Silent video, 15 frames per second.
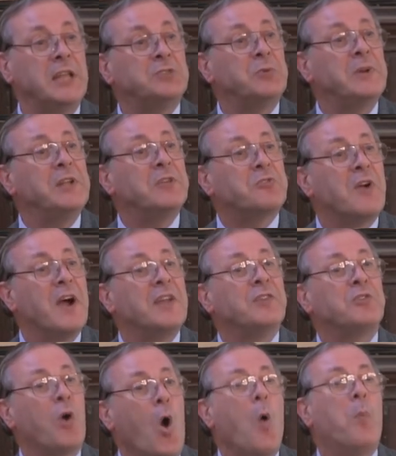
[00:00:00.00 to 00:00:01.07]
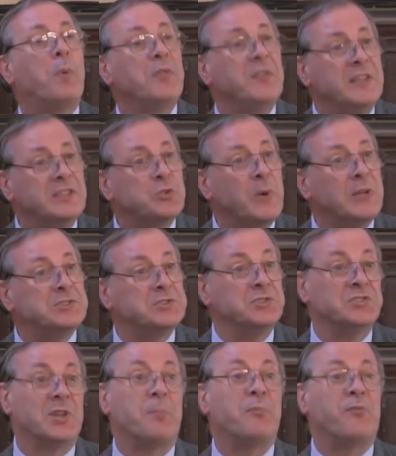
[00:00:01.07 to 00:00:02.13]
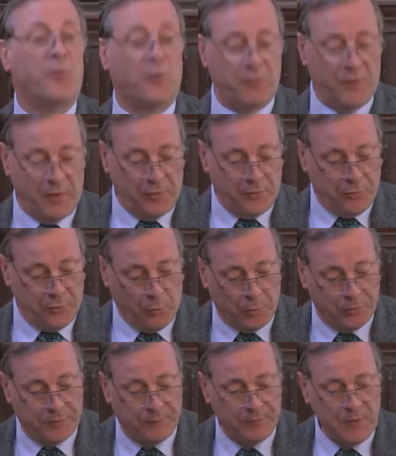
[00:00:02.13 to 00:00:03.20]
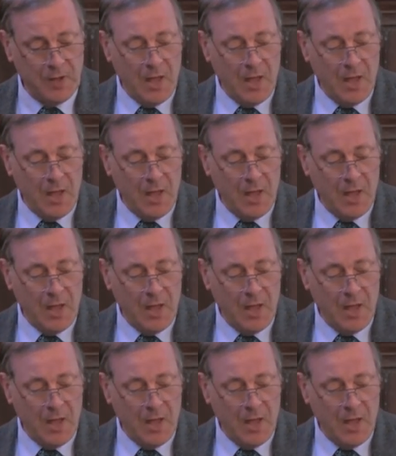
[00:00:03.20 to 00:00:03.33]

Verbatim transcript: it's really trying to open these questions up for further thought.